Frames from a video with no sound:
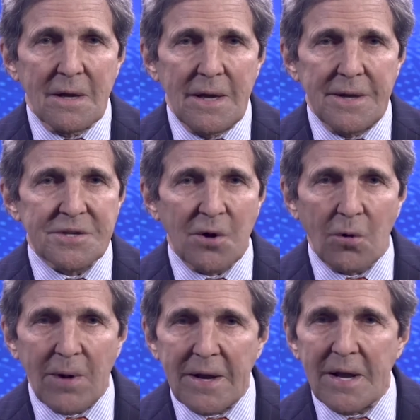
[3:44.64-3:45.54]
It is
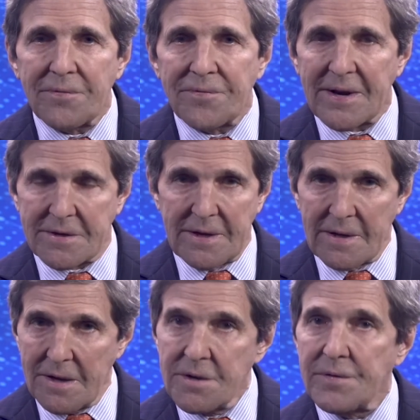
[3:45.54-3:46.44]
already affecting
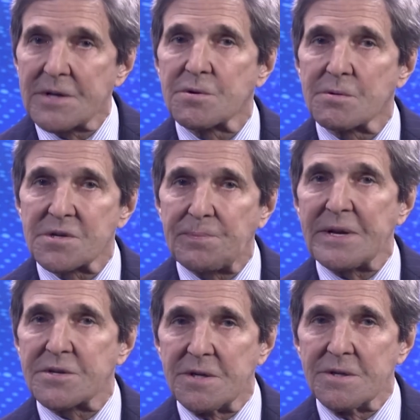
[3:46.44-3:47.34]
individual
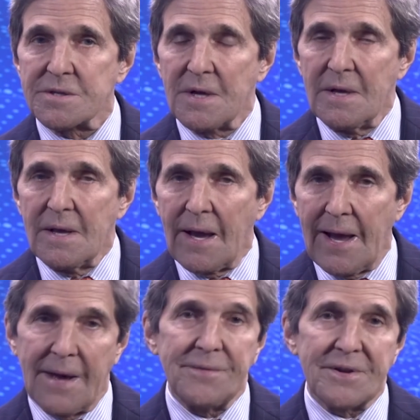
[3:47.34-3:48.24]
species
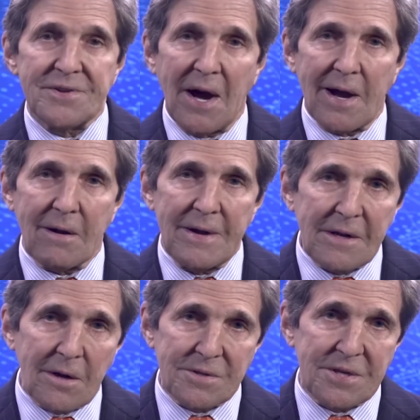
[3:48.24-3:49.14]
and entire
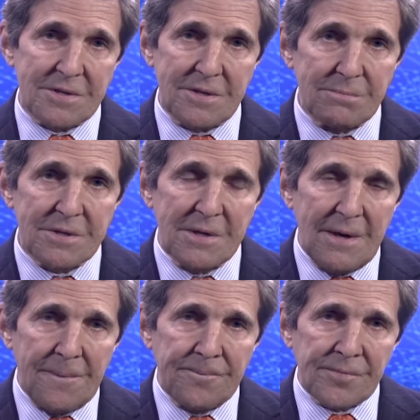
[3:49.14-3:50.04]
ecosystems.
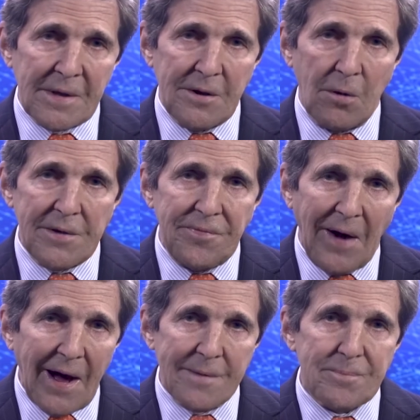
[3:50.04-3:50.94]
And only
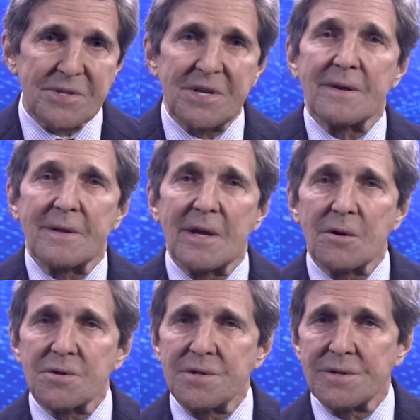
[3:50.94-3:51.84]
5% of the
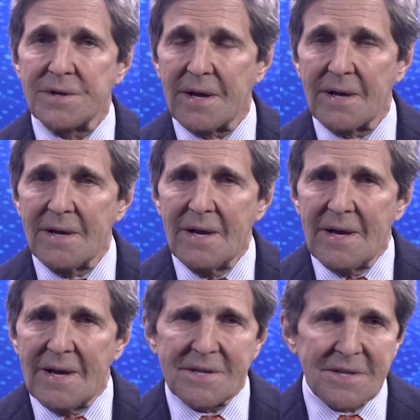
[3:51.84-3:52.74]
ocean today
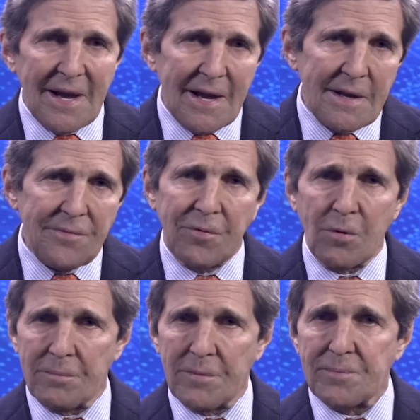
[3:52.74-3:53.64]
has any
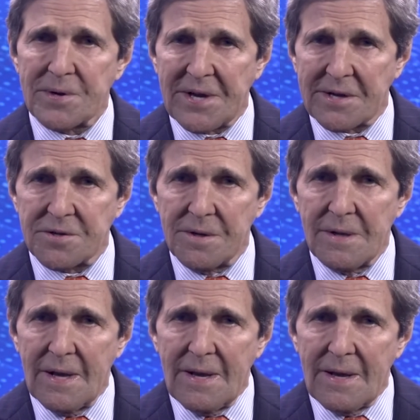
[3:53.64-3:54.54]
form of protection,
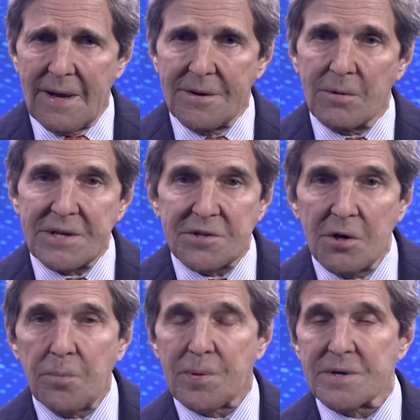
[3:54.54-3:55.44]
and only
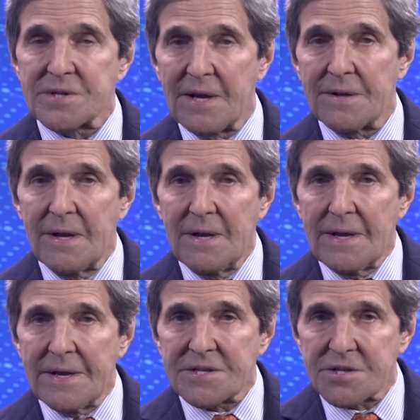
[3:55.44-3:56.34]
2%
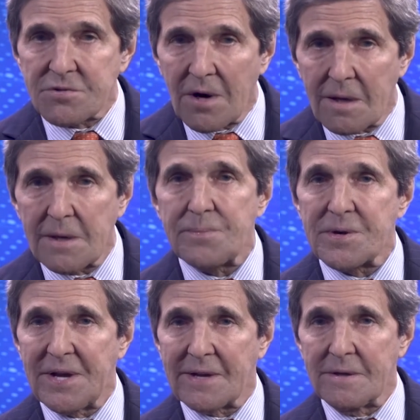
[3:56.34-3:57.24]
is strongly
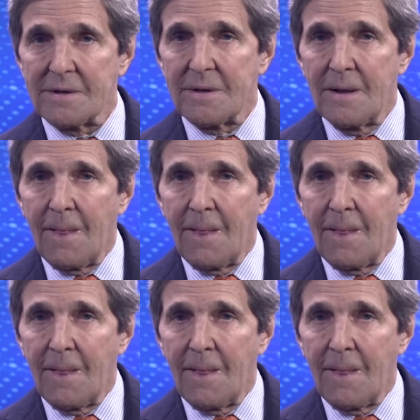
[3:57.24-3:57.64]
protected.